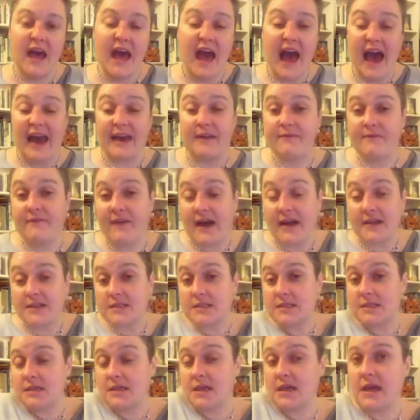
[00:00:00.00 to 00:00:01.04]
And in
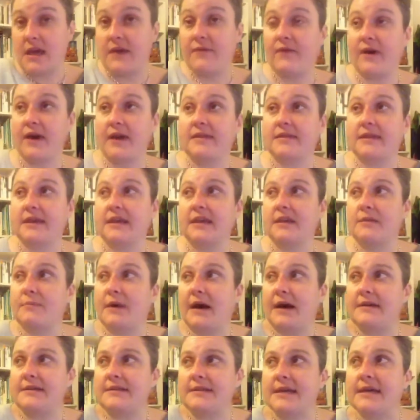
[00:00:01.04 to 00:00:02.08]
fact, if I think
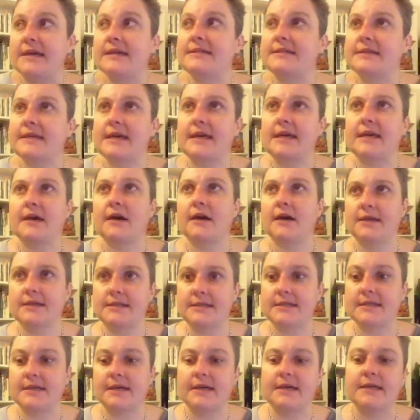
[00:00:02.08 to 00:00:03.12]
about it in
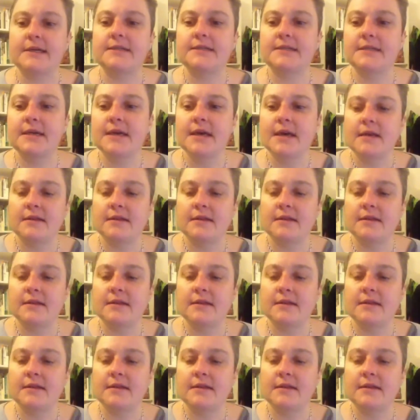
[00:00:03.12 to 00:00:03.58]
hindsight,